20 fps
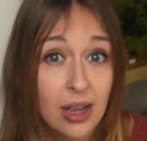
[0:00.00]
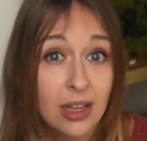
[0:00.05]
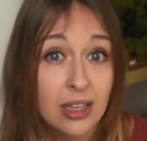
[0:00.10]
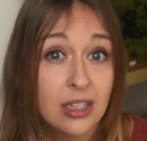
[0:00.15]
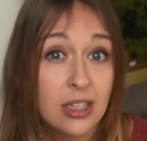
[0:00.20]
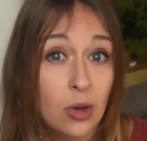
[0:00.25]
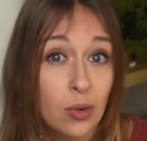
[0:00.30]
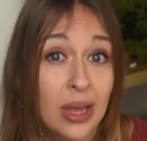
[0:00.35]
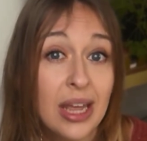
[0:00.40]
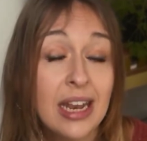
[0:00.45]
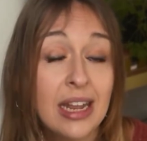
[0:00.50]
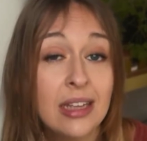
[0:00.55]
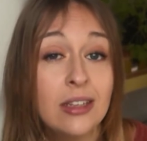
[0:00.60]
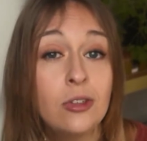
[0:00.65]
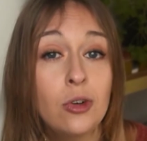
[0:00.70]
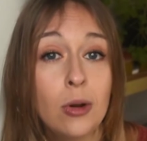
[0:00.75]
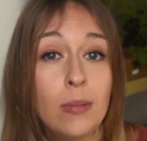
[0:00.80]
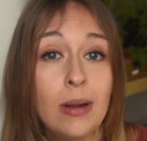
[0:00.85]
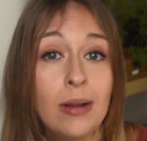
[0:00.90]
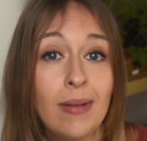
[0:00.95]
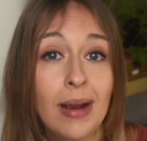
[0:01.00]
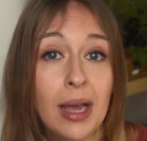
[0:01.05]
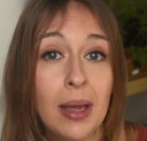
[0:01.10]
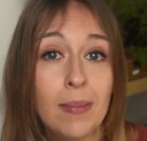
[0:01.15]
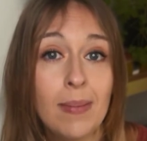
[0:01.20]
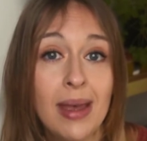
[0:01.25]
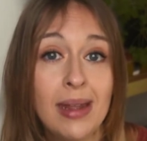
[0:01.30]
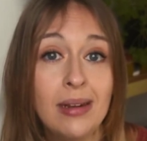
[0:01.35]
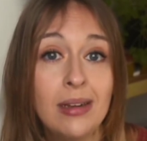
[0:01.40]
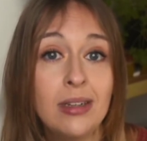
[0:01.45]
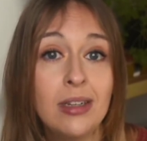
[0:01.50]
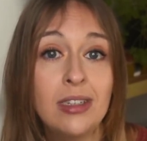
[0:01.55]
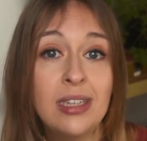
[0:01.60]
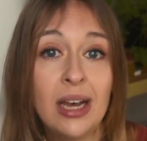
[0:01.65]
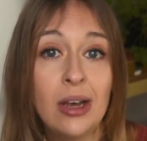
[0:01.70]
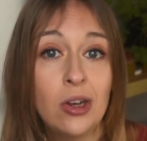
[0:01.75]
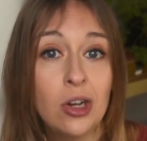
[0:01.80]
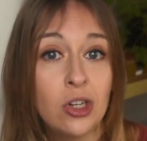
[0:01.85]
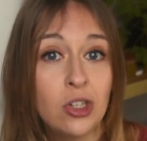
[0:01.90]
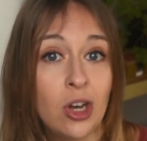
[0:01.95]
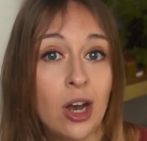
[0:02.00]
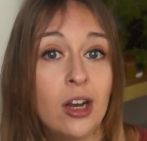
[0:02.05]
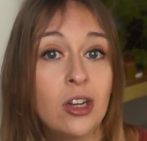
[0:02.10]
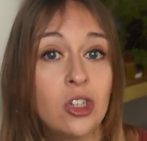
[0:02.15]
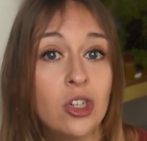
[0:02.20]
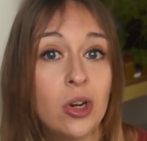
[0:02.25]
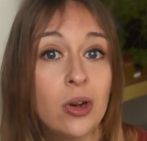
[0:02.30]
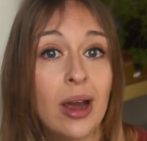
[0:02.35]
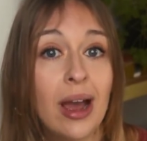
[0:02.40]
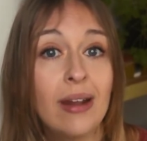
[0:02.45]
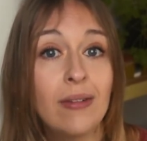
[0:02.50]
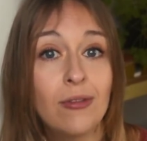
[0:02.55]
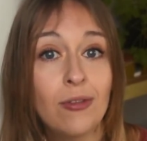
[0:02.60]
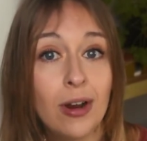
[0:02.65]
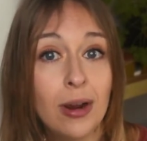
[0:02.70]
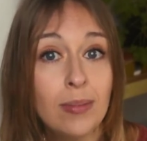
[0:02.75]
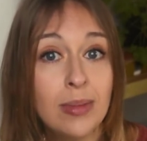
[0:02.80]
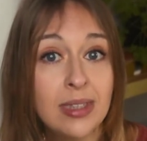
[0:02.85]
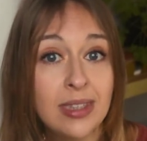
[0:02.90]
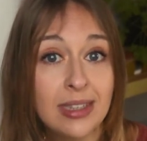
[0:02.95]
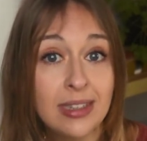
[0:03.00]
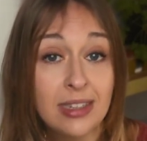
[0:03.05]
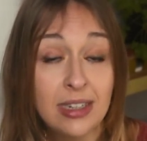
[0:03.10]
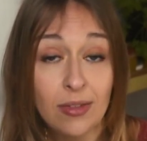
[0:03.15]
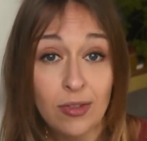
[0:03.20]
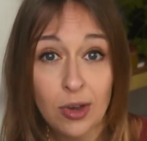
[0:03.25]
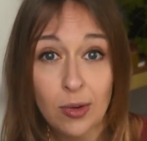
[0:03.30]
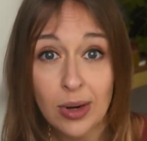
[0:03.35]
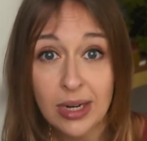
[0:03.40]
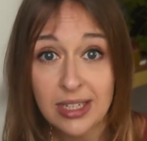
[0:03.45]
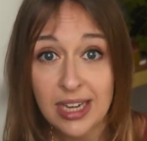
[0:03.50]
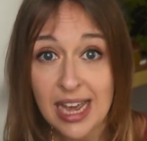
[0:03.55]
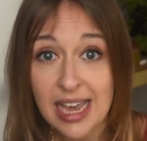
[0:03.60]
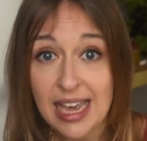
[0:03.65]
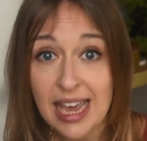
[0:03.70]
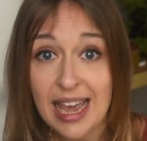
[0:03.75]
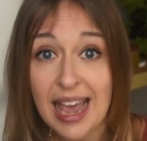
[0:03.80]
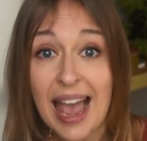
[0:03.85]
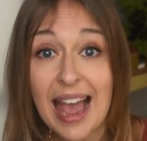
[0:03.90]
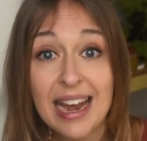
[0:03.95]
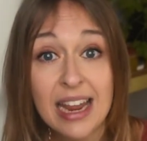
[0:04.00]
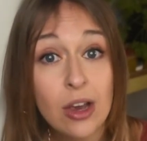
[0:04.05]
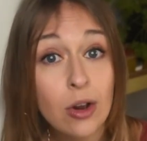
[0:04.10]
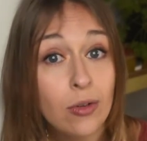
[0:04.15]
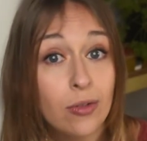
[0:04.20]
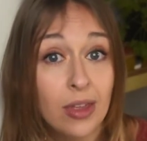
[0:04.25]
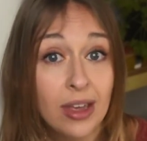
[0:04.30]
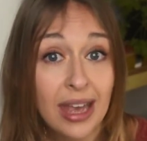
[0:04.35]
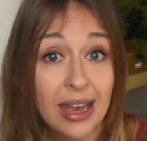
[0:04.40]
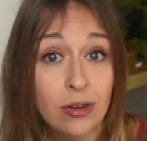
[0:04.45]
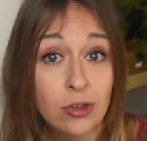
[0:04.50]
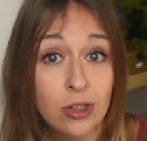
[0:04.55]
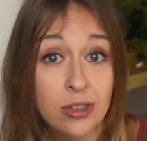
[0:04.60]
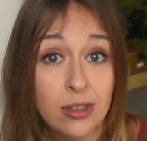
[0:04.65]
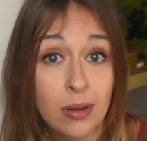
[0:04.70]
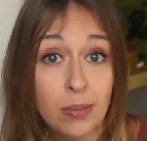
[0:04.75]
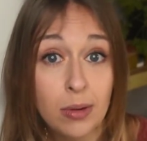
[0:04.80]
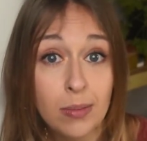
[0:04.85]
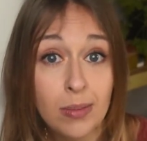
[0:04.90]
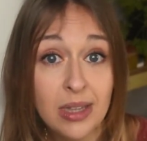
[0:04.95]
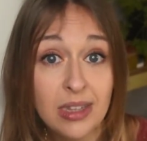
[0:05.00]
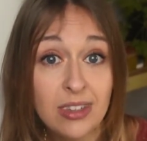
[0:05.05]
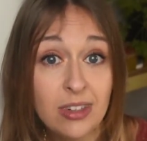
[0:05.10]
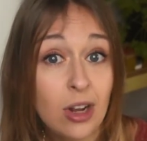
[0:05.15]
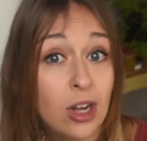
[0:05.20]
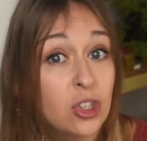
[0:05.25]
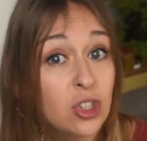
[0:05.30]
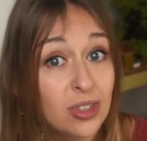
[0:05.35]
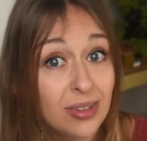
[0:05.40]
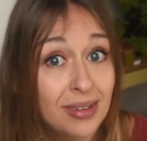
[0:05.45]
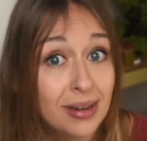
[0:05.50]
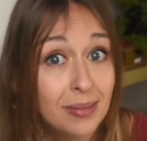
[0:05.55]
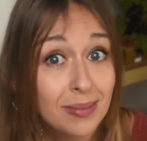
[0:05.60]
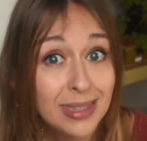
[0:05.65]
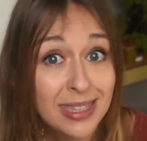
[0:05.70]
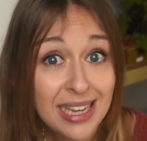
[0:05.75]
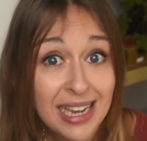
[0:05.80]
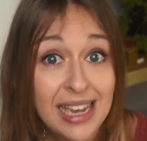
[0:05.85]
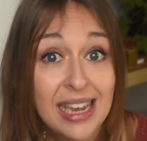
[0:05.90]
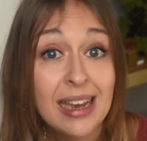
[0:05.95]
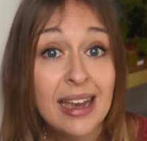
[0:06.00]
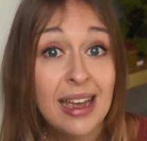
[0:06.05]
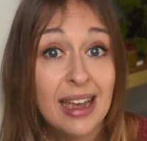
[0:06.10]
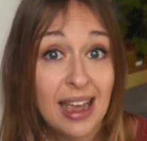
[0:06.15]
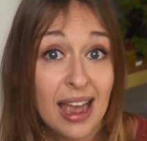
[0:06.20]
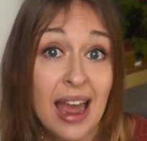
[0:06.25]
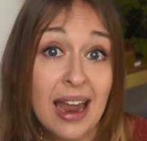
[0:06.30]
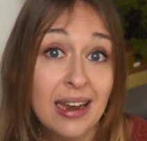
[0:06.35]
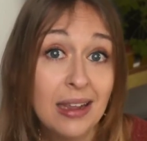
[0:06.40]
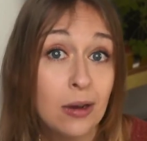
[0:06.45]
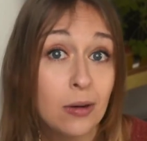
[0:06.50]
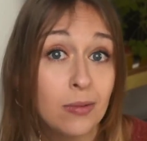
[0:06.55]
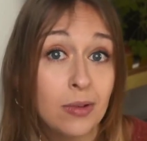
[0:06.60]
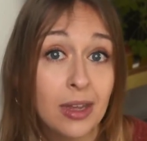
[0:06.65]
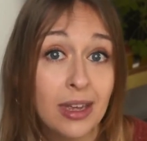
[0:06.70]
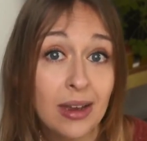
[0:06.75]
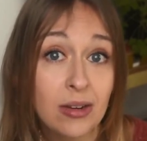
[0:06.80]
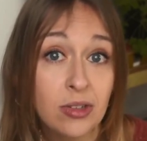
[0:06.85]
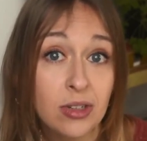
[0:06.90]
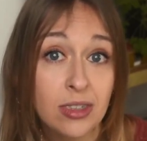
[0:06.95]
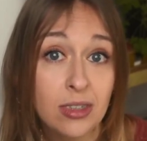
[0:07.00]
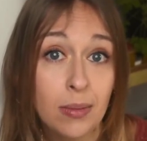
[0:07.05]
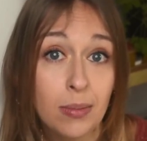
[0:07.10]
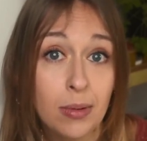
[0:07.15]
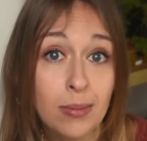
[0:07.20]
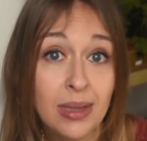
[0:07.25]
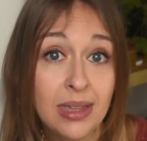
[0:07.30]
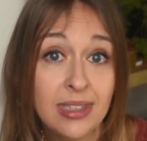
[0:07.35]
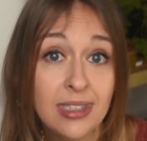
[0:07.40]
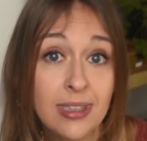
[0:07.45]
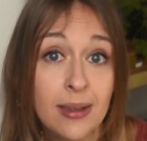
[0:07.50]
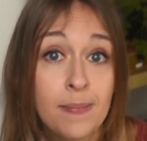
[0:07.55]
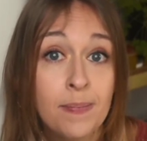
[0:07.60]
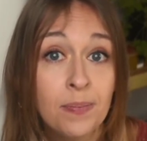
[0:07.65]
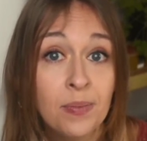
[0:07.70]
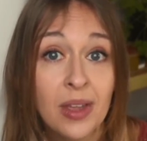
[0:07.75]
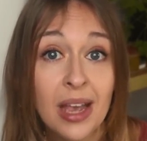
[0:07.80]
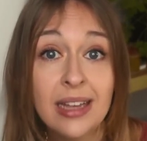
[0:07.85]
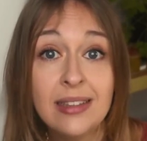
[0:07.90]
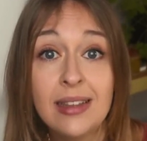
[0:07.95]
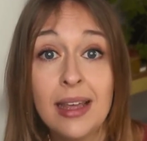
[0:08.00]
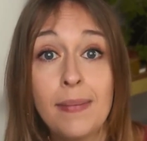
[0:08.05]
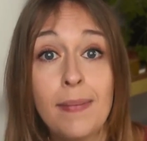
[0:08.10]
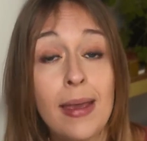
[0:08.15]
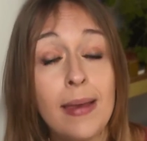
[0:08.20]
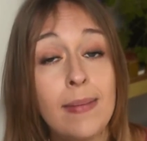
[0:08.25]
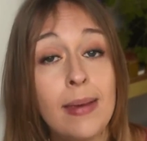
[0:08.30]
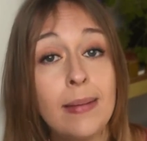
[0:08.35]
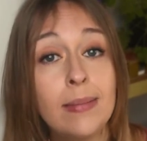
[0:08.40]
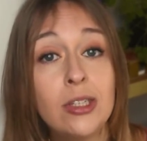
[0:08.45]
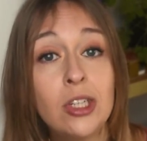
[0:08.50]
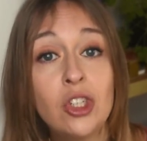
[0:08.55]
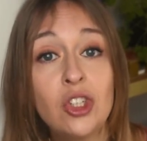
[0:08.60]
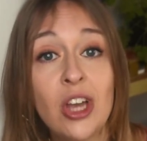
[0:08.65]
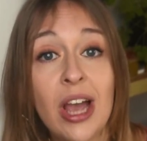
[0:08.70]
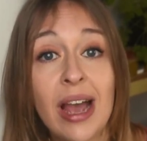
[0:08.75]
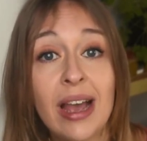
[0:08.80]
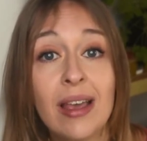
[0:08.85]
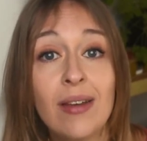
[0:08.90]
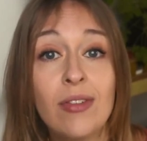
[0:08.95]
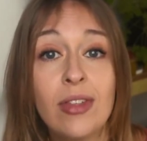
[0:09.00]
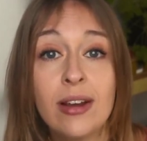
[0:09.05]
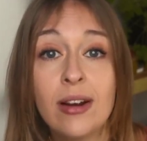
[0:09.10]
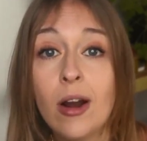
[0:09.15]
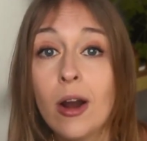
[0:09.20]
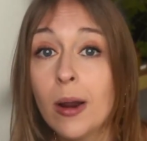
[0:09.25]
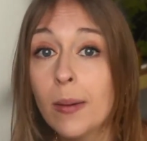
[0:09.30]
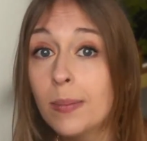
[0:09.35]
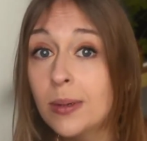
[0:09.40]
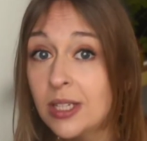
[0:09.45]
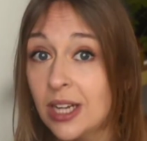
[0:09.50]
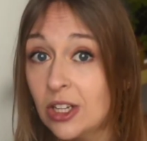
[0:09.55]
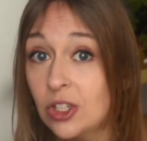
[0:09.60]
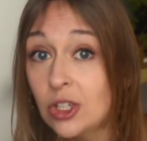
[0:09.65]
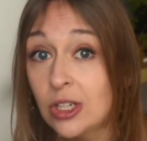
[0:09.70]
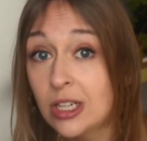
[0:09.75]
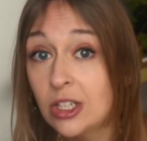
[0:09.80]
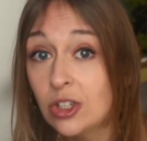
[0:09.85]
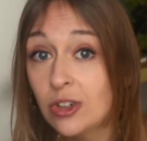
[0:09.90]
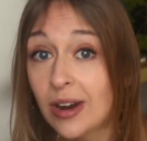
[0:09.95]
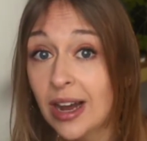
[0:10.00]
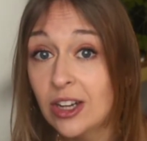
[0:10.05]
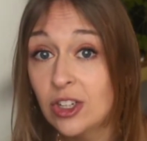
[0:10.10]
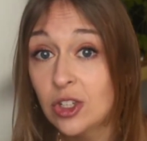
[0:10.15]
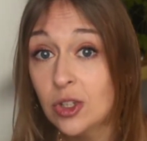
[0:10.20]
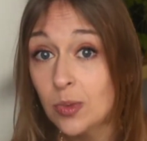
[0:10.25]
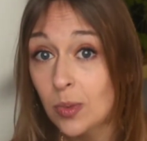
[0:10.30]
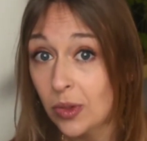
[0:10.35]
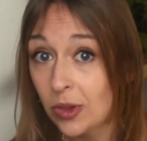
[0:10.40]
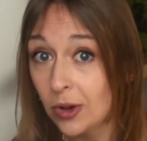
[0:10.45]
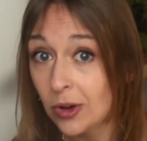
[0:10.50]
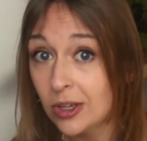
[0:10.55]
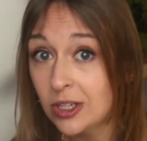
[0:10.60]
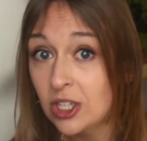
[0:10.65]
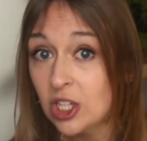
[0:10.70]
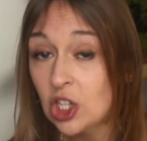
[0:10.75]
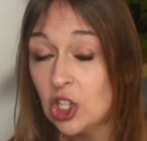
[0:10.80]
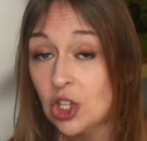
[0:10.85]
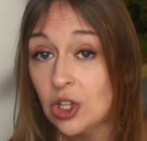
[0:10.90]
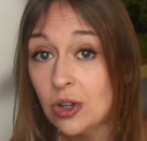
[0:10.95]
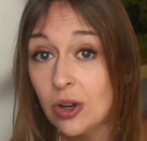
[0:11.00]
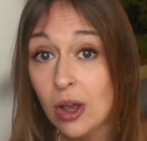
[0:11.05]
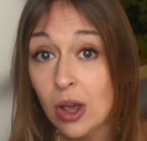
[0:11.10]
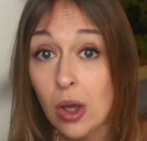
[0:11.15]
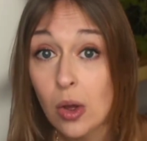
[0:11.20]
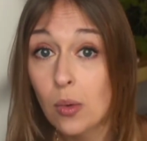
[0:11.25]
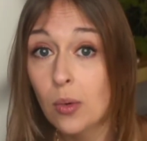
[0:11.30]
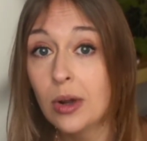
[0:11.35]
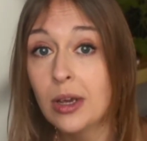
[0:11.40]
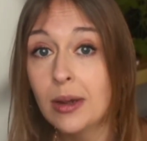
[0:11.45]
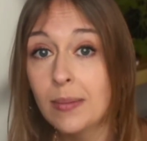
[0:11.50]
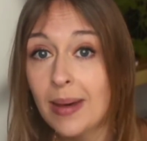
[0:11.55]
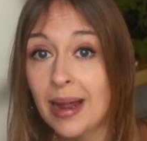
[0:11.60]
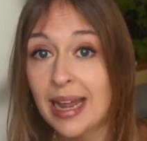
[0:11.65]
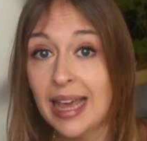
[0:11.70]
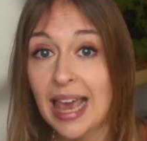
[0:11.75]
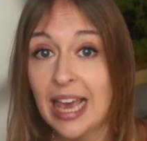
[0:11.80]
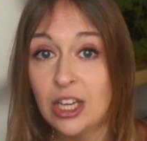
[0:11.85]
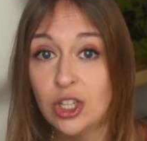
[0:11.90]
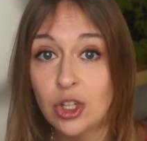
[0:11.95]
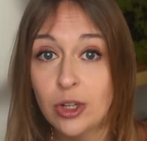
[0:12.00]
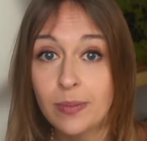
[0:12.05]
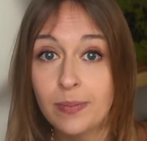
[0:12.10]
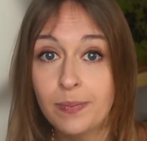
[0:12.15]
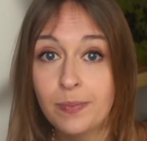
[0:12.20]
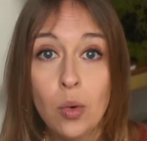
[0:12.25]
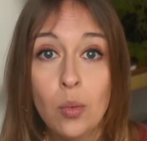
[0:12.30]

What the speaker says: So it is normally recommended to tell your doctor and pharmacist if you are taking any over-the-counter supplements, not just vitamin C, any over-the-counter supplements, as they may be able to check if there are potential interactions with your condition or your medication.